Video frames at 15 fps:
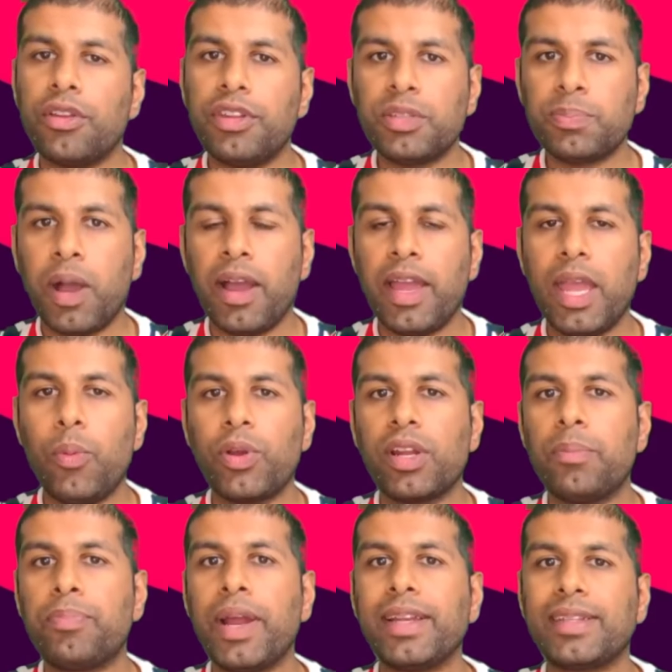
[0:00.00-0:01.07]
this part here, we're going to
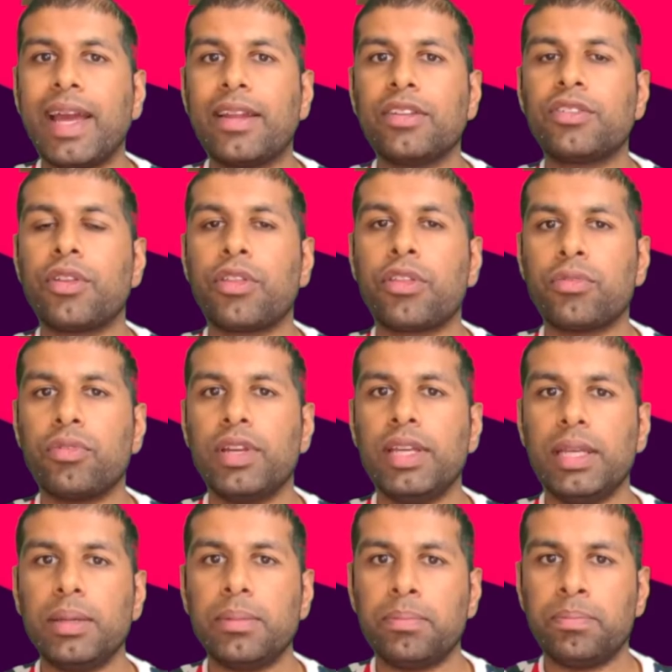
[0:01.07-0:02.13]
break down into
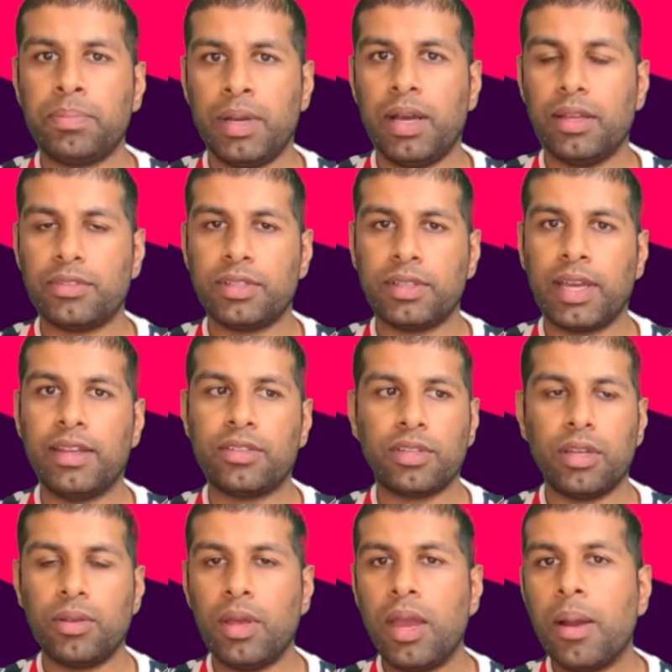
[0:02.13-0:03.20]
three parts, okay?
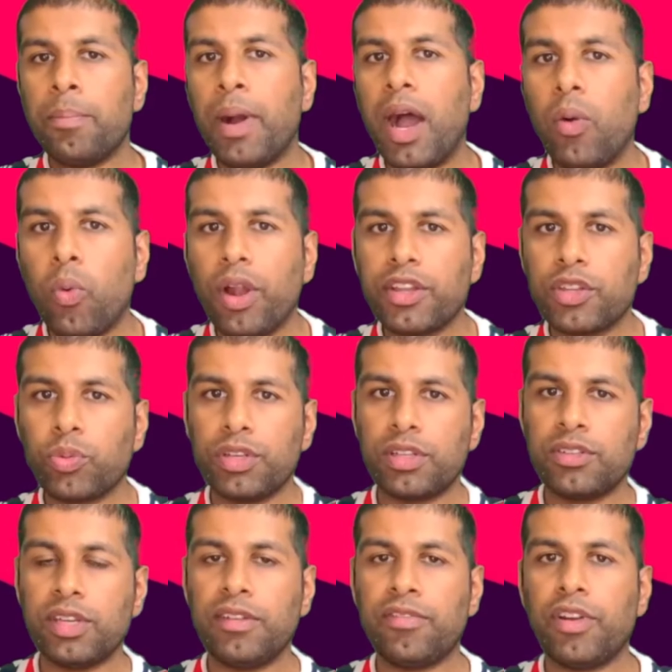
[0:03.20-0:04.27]
So part one is what you can
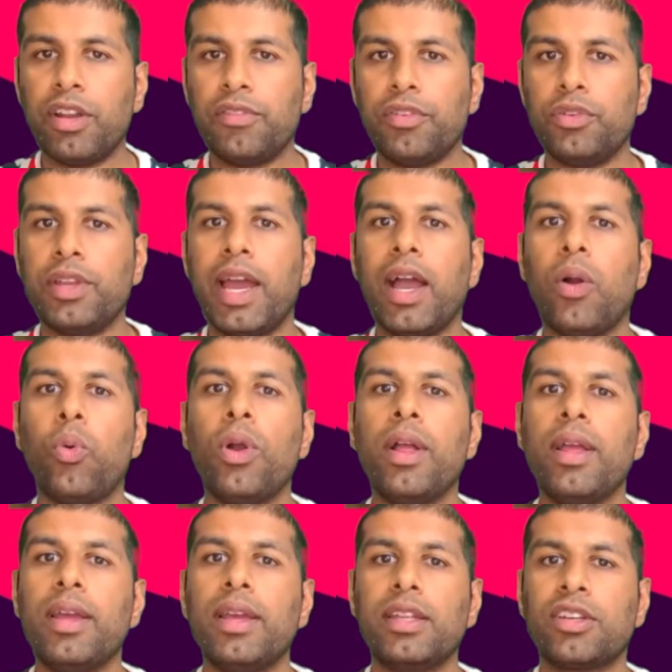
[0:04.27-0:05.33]
see in front of you now.
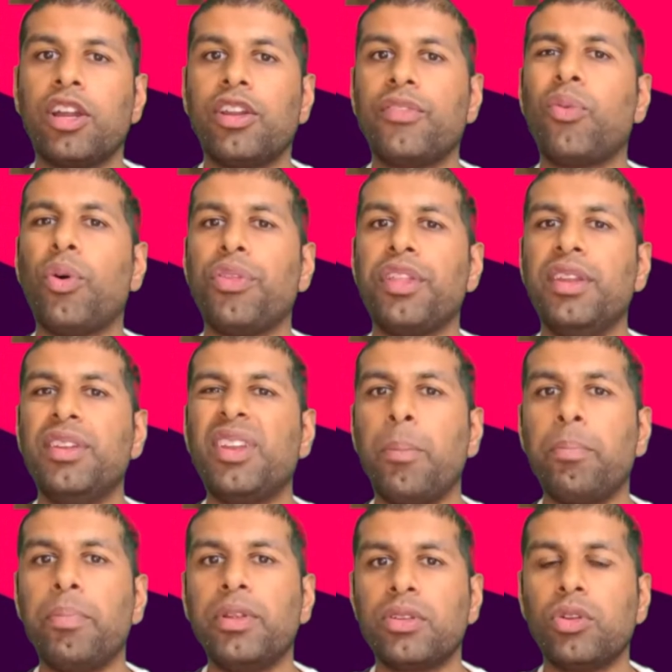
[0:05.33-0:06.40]
It's kind of what the
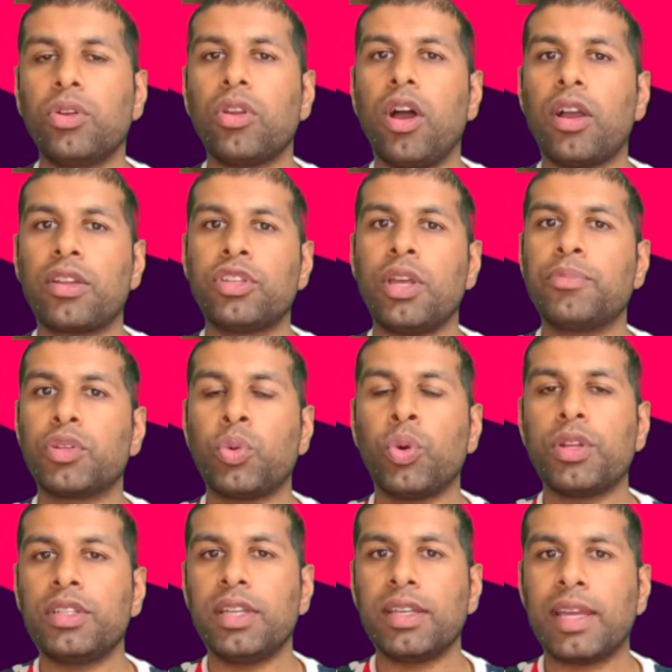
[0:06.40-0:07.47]
numbers look like in terms of
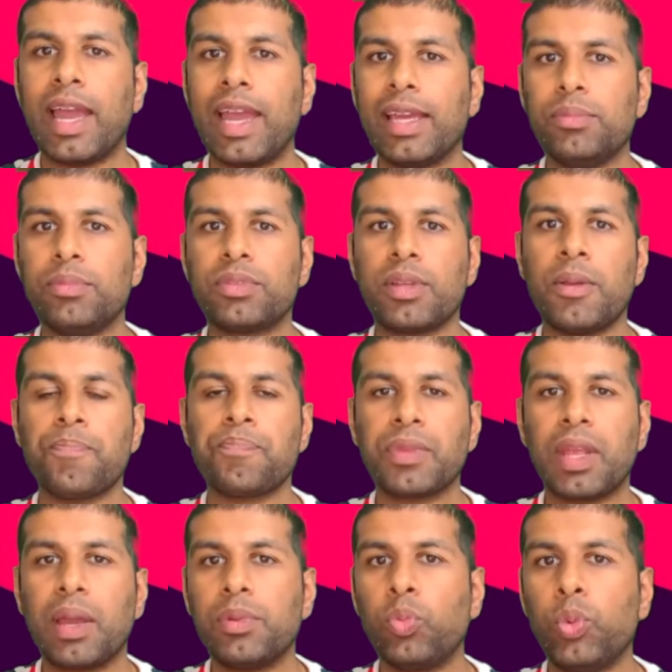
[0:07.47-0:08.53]
quantity of games,
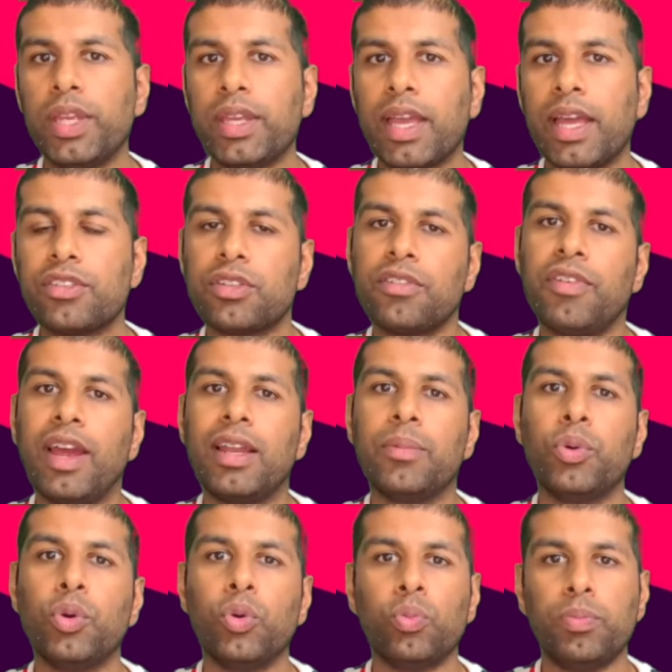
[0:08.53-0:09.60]
weekends are
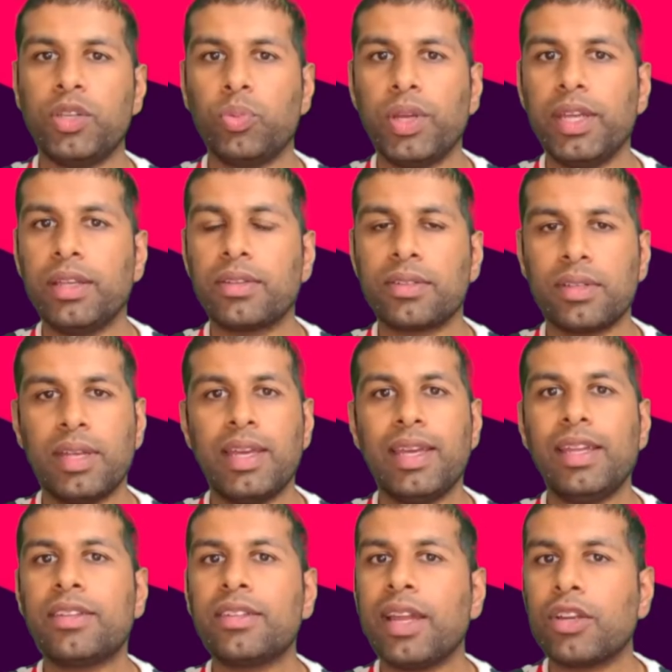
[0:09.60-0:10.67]
available, midweeks,
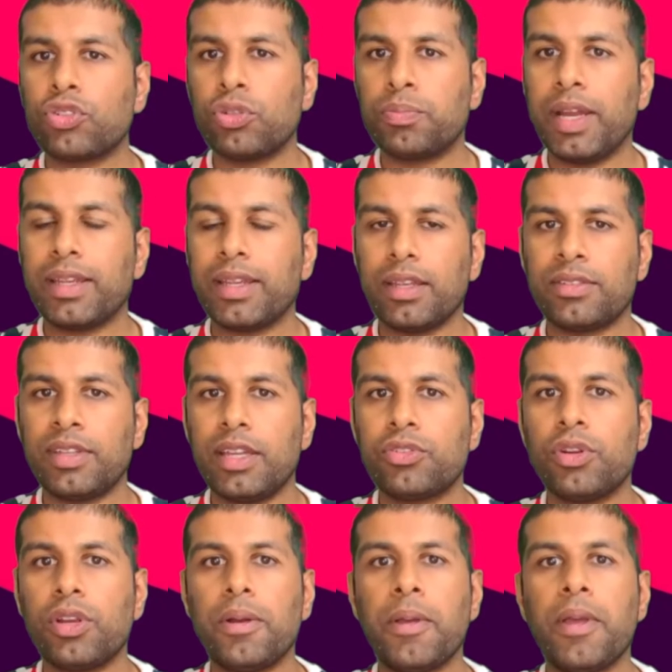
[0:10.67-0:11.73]
international break, et
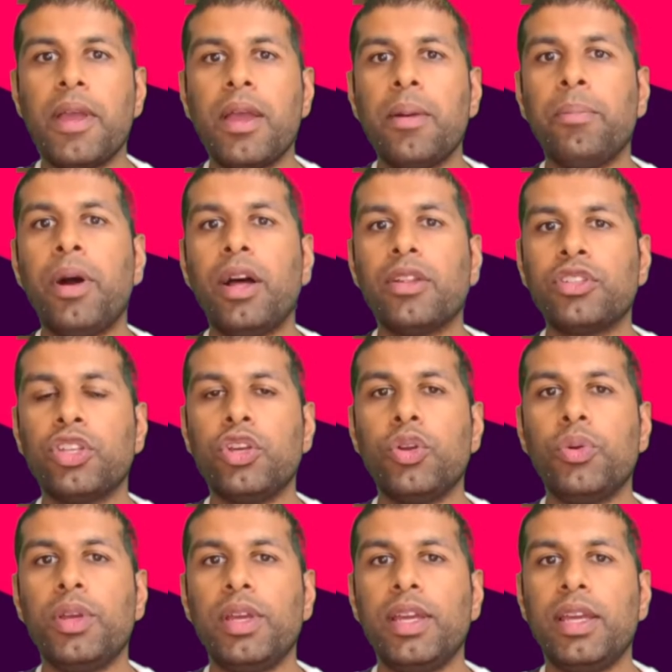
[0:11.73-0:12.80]
cetera. Part
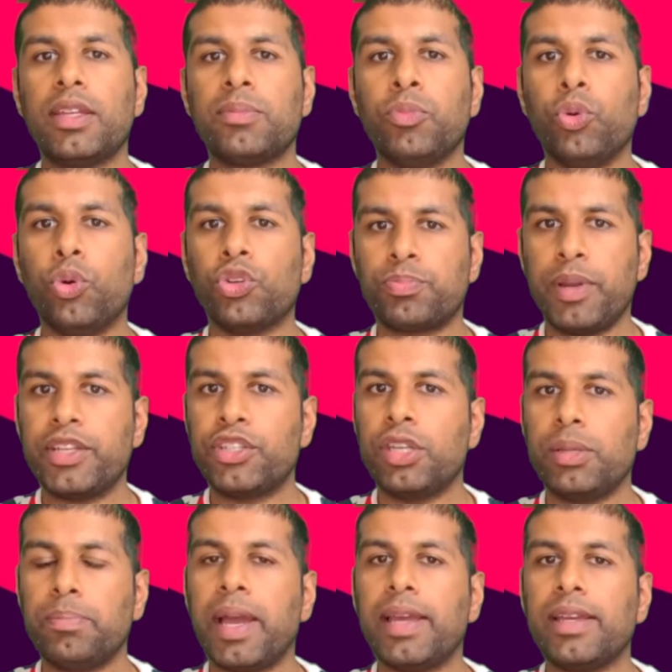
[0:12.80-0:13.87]
two is more
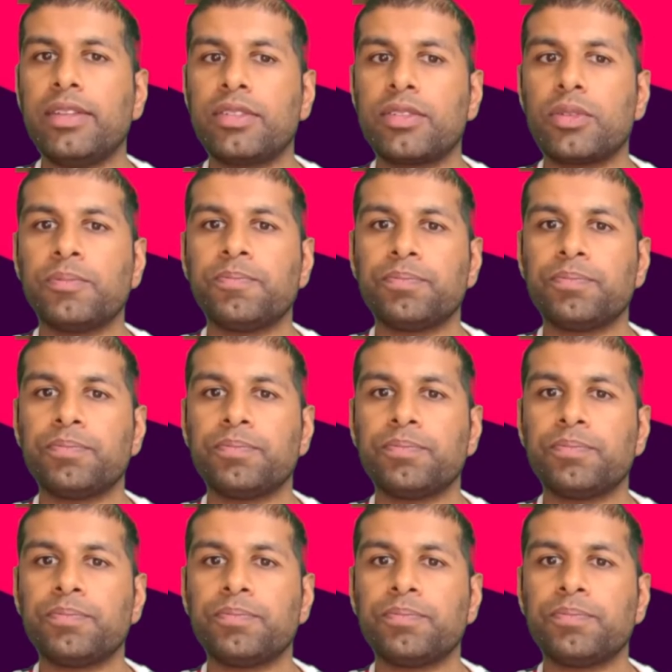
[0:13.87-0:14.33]
spreadsheet-based,